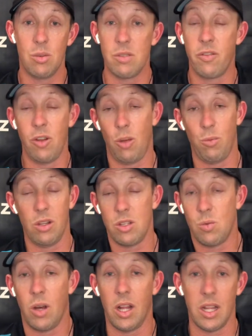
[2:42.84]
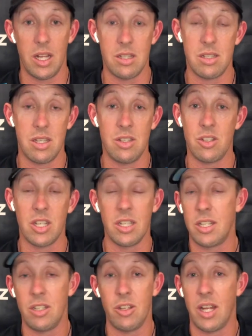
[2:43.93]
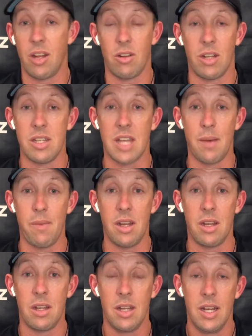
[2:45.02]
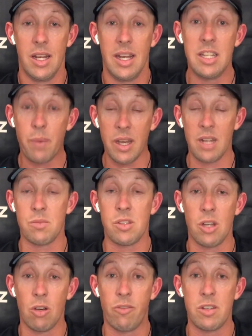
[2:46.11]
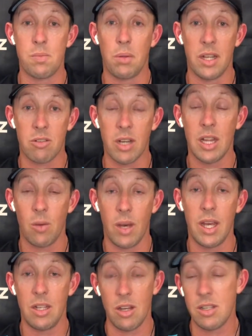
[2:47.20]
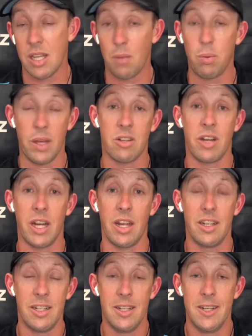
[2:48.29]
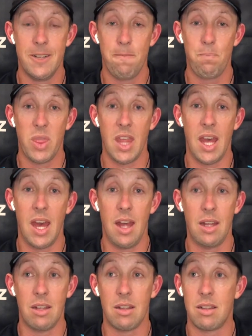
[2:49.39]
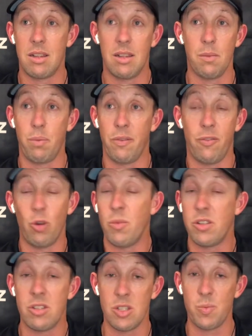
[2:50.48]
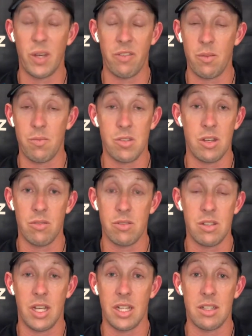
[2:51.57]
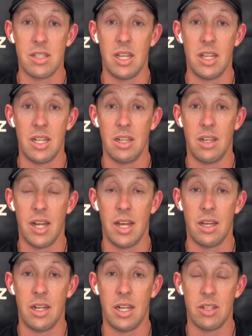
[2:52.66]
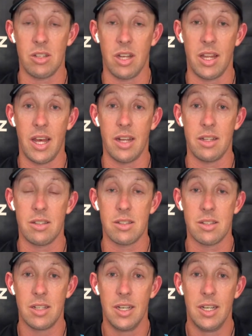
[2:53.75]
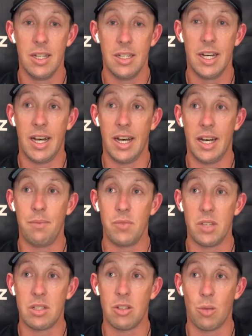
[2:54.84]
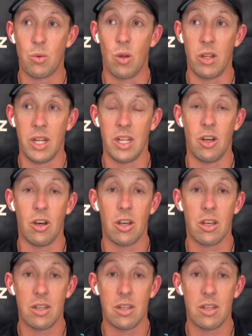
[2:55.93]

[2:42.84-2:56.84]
phenomenal as well, and he's just continued that on. He's come in and he's been himself. He's played cricket the way he knows how to play cricket, and the performances speak for themselves, and you get to see at the end of the day an innings like that. It's a top quality knock